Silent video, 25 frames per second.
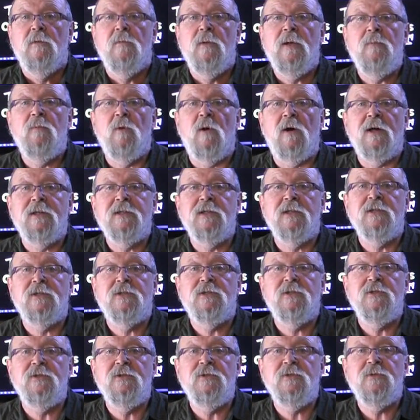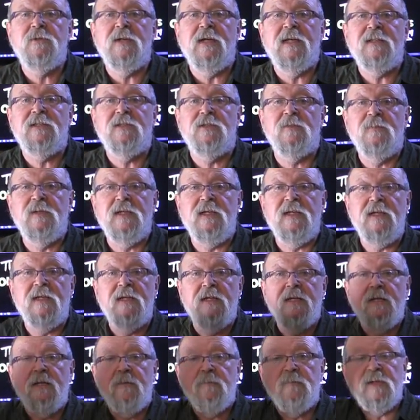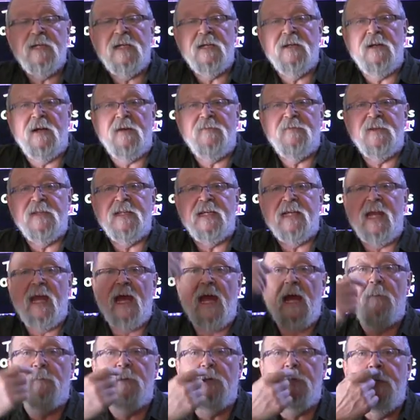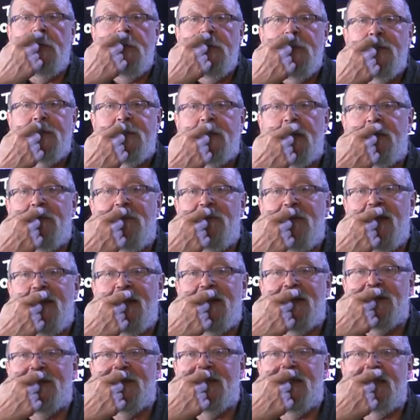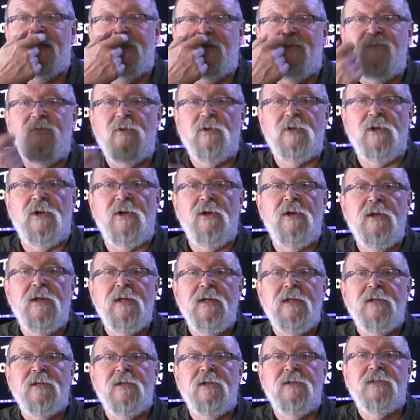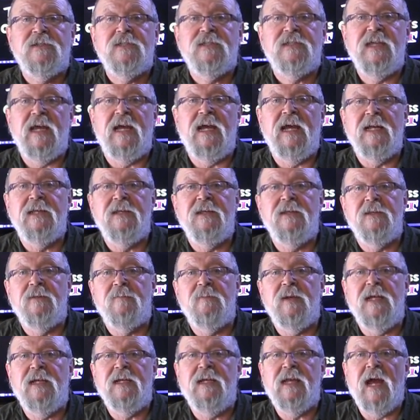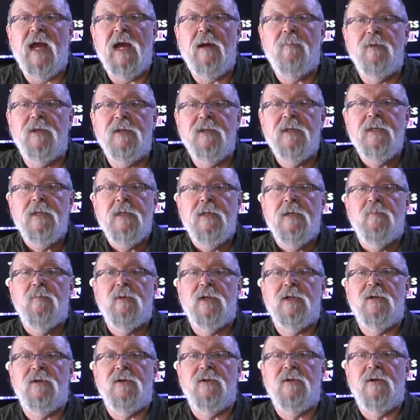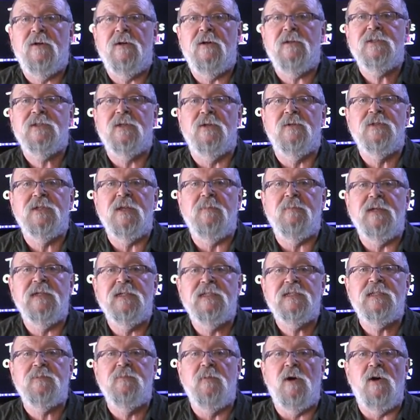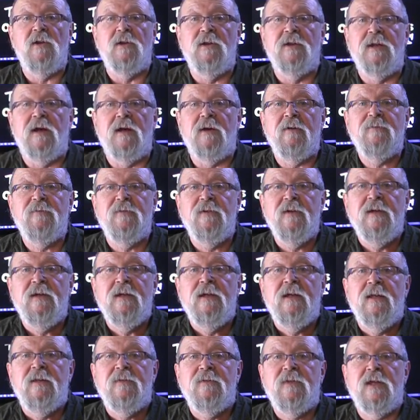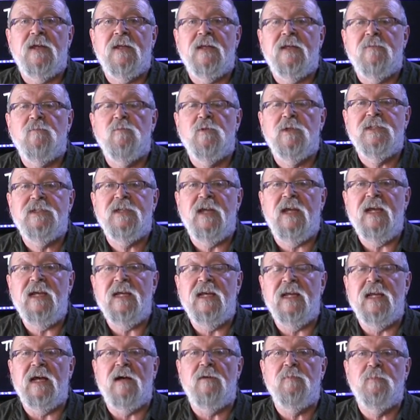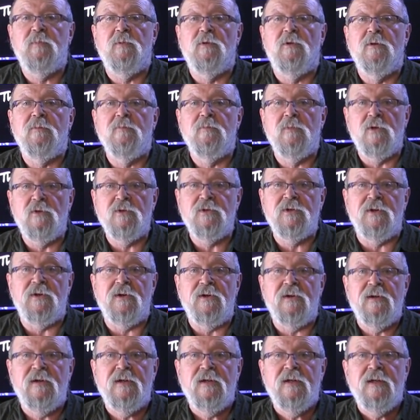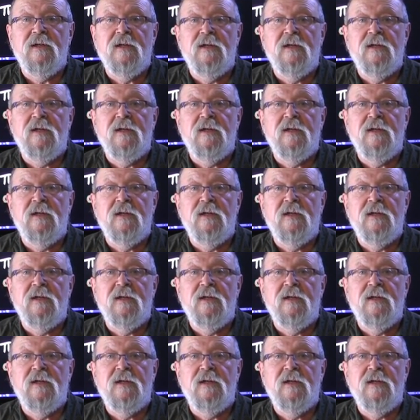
We wanted it to be big enough in the cabin that me, a 6-footer, could stand in the main cabin, but also something small enough that would take an outboard motor.